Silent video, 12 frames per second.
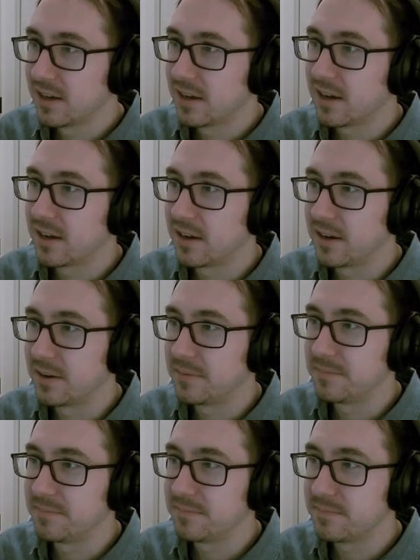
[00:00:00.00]

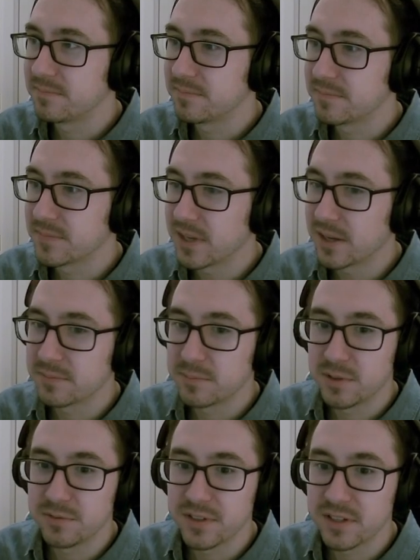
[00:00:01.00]
Um, yeah,
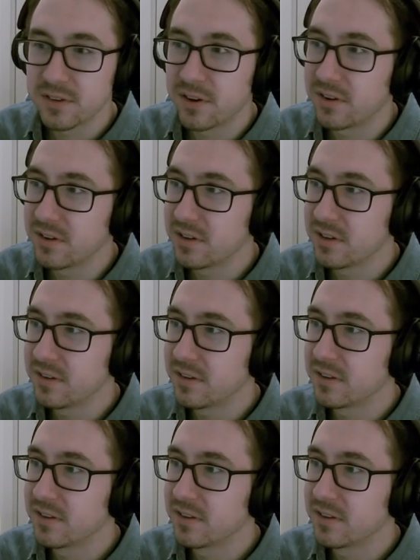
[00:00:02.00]
moving on.